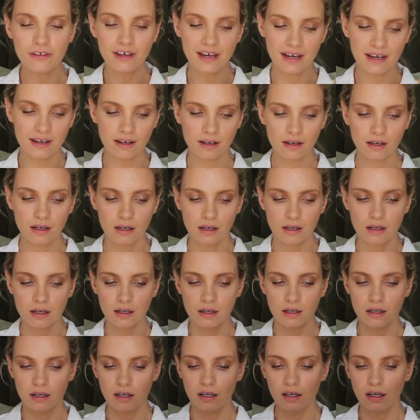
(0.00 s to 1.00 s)
thing,
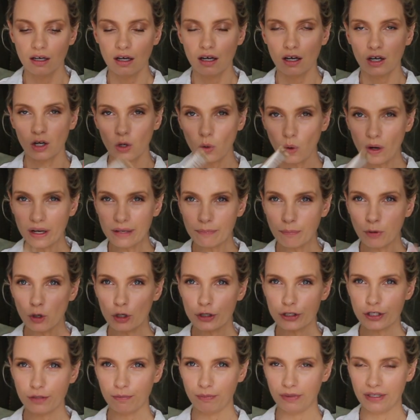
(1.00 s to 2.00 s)
quite
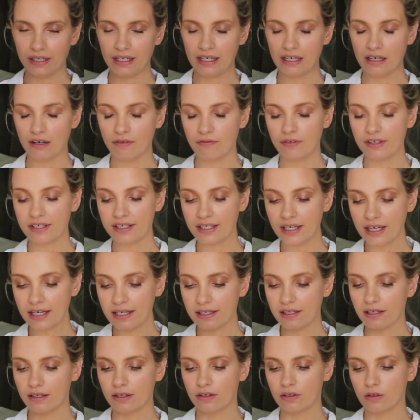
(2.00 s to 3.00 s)
possibly of the
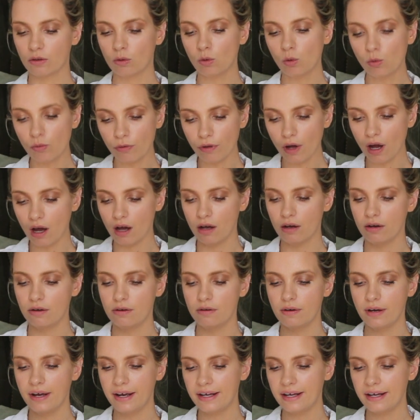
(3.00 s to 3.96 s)
season, although